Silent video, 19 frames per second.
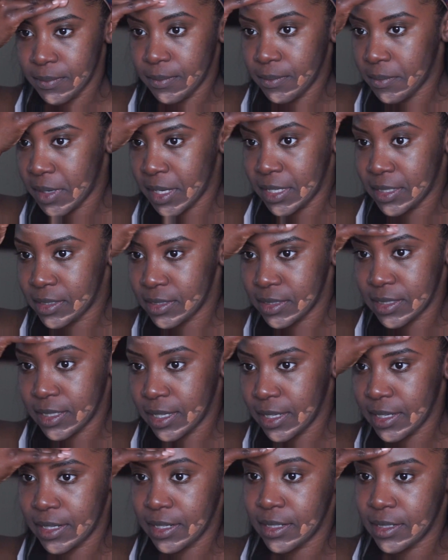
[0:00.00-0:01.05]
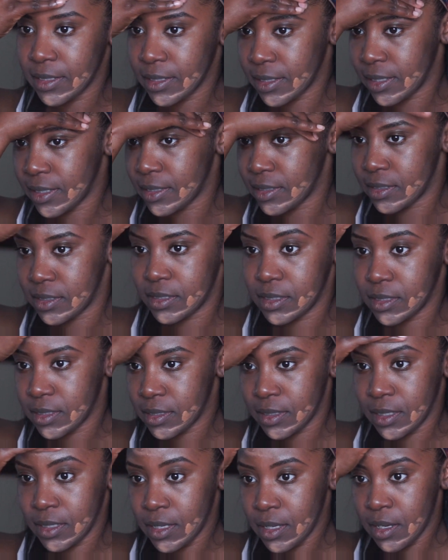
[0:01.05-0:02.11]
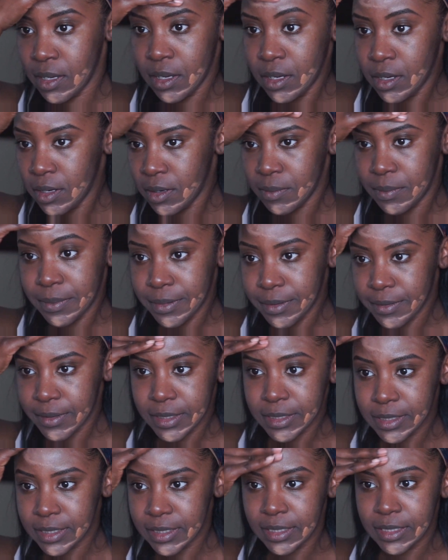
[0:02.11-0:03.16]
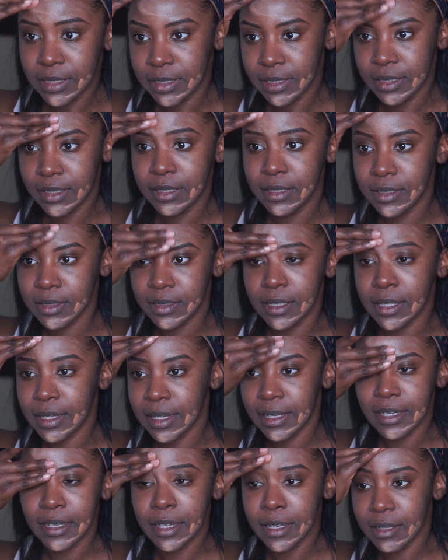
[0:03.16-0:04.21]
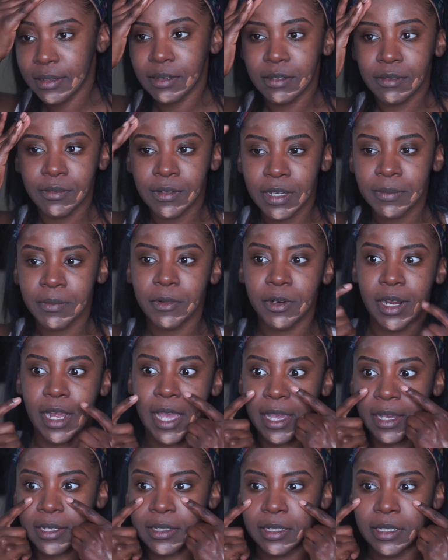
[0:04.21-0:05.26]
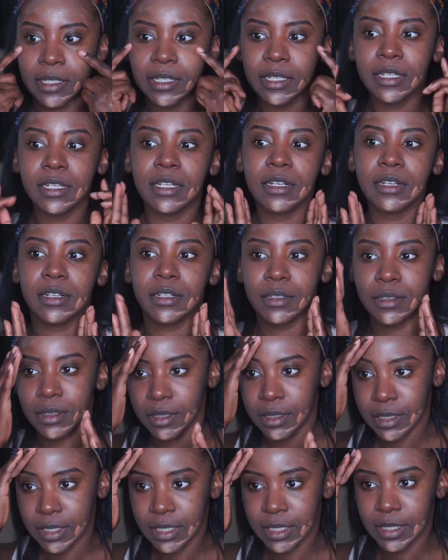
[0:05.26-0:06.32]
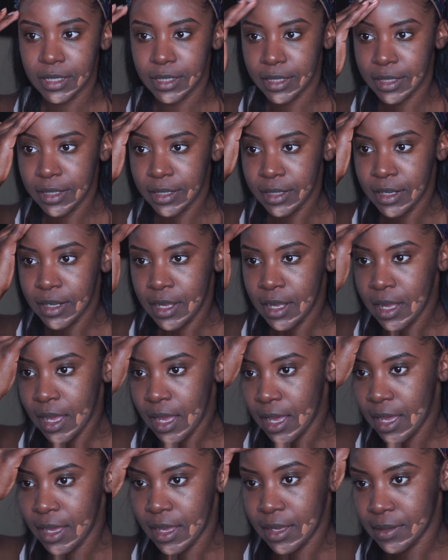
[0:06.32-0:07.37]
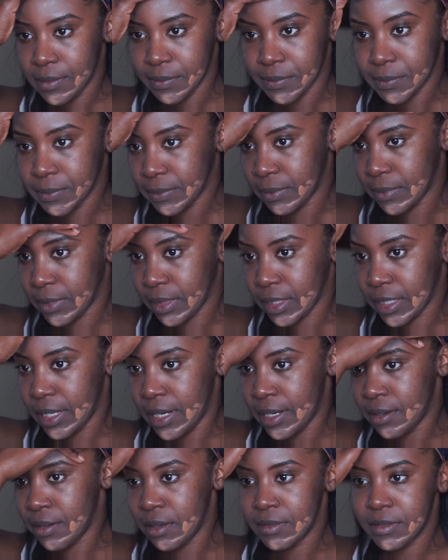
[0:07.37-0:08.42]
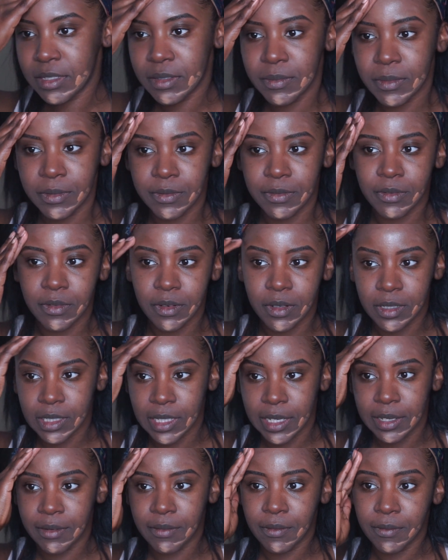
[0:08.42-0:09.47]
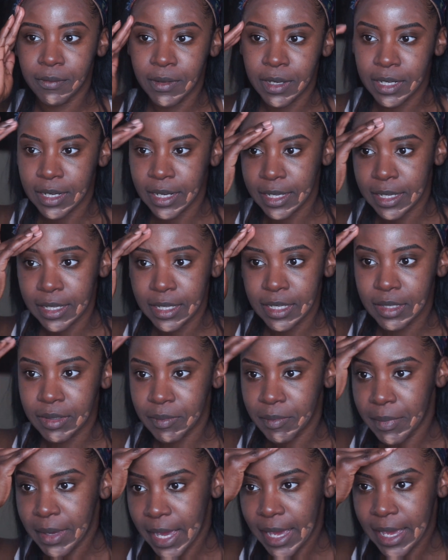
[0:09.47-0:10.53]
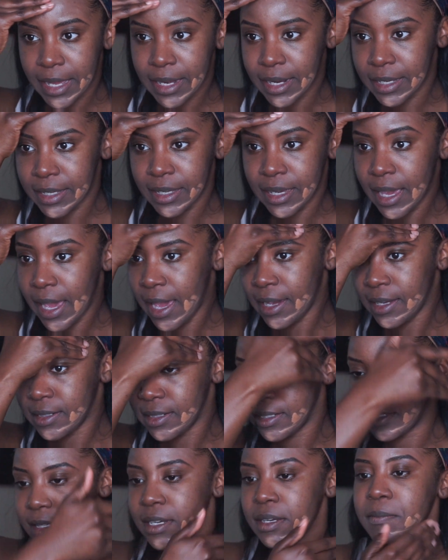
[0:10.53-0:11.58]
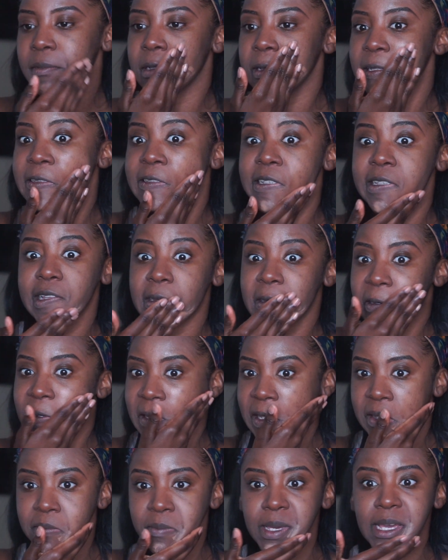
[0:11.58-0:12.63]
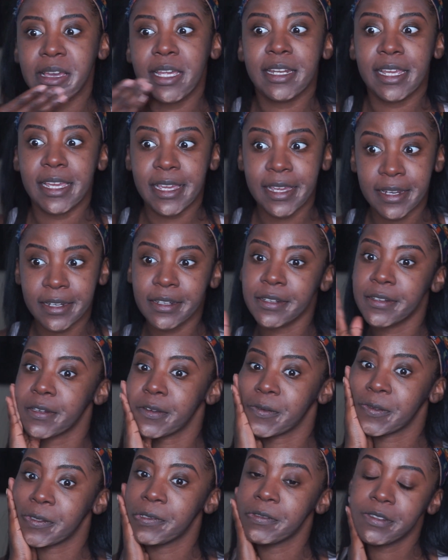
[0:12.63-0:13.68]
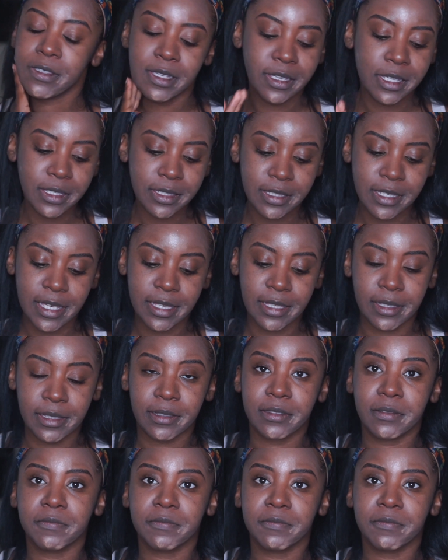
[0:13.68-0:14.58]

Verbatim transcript: my skin gets pretty, like I get way more acne here and along here. And I know I've said before, like when I eat bad, I get acne there, but let's say like I eat bad and I don't use this, it